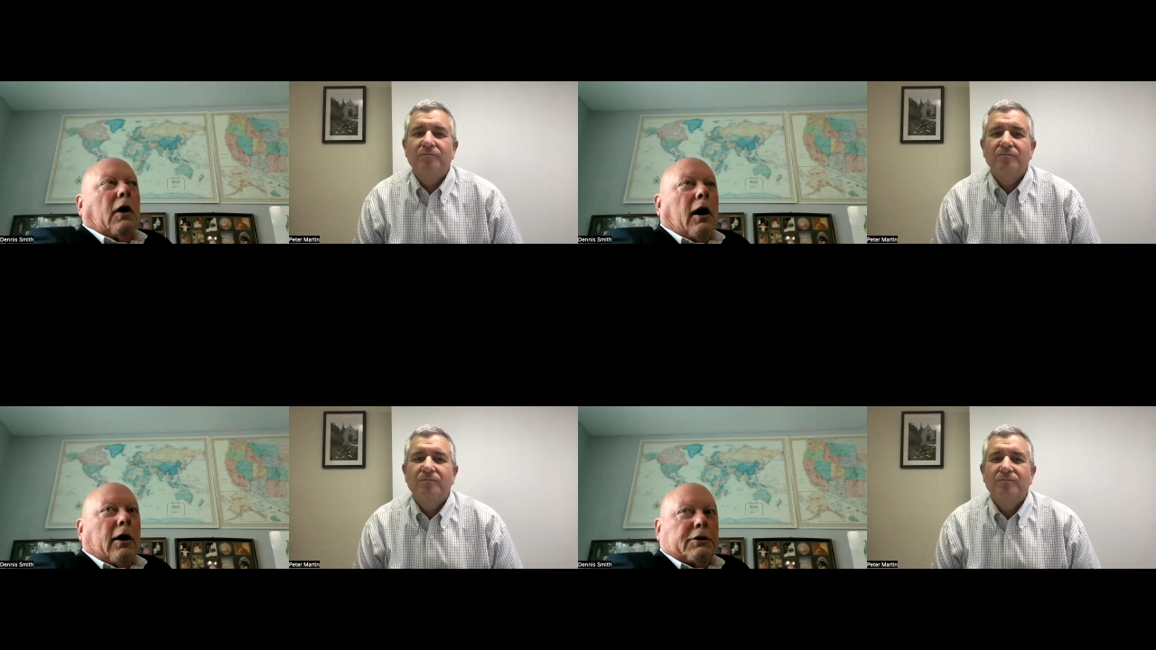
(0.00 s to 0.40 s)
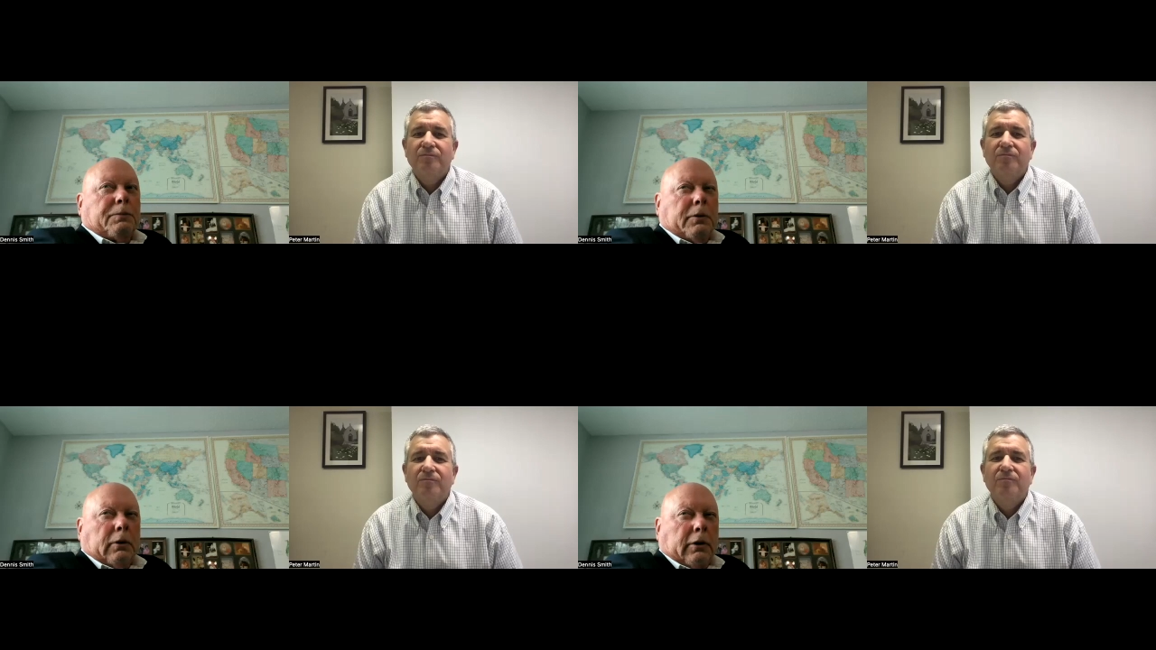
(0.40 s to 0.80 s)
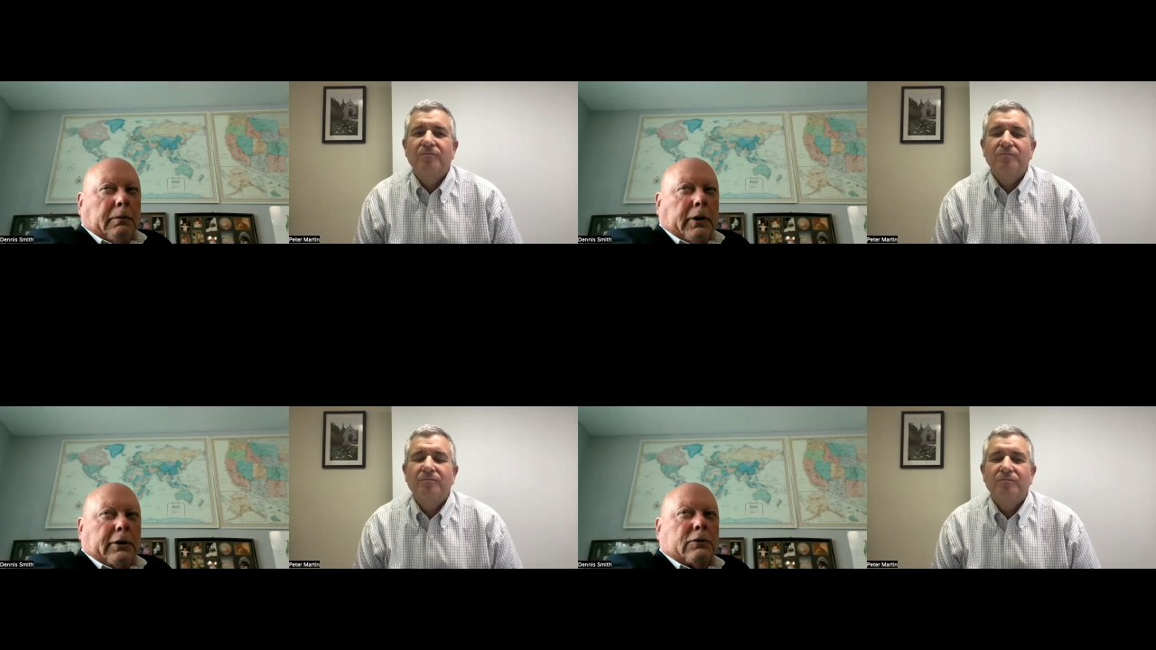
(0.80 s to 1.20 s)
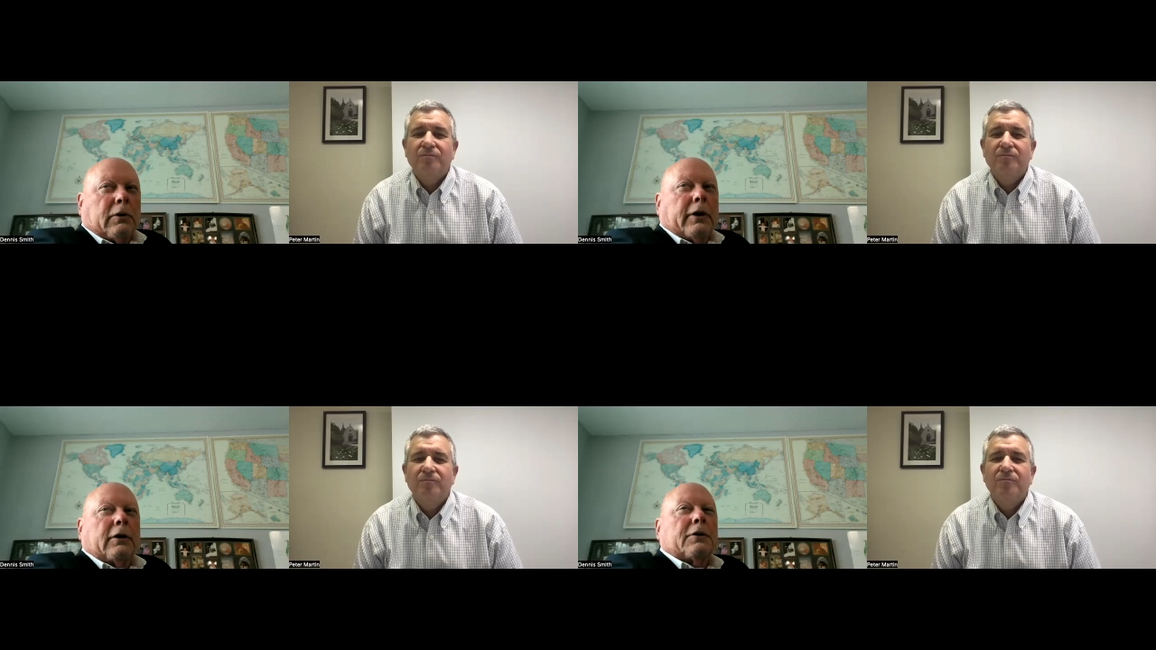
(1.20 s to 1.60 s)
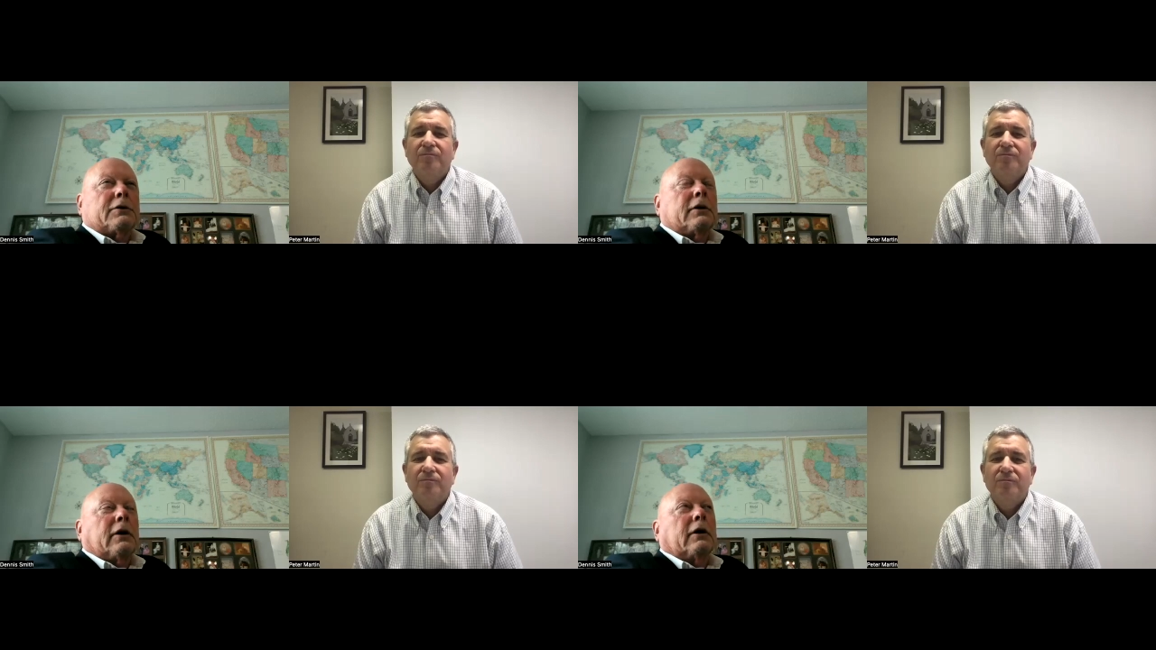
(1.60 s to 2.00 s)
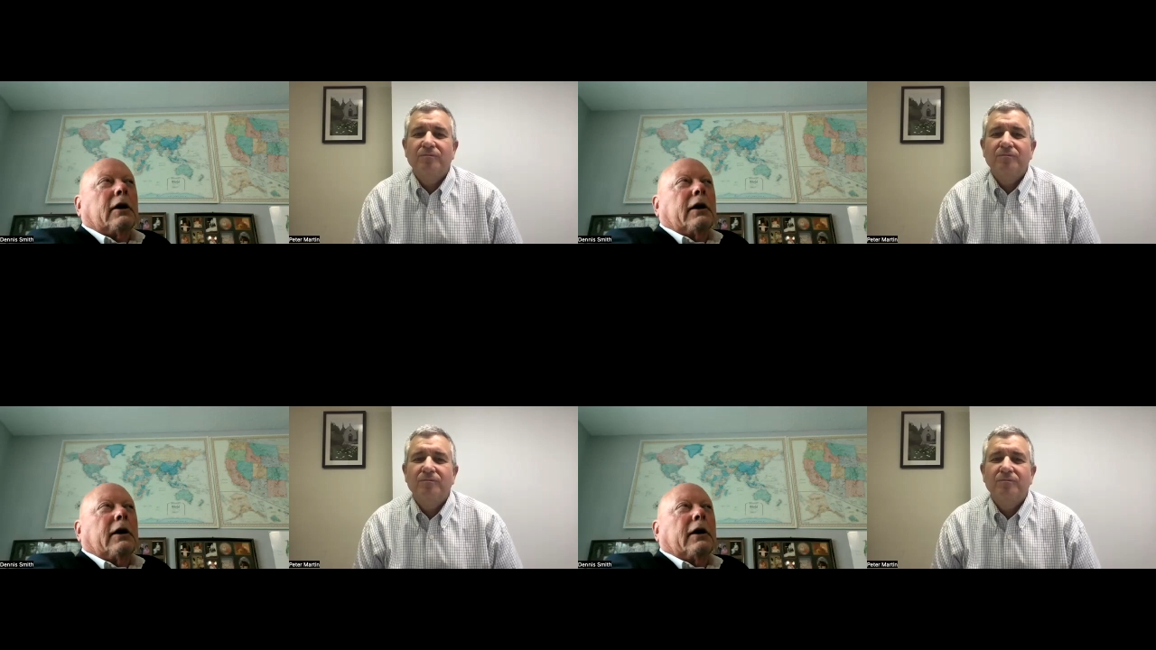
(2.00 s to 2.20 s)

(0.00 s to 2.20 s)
Speaker 1: hospital administrators that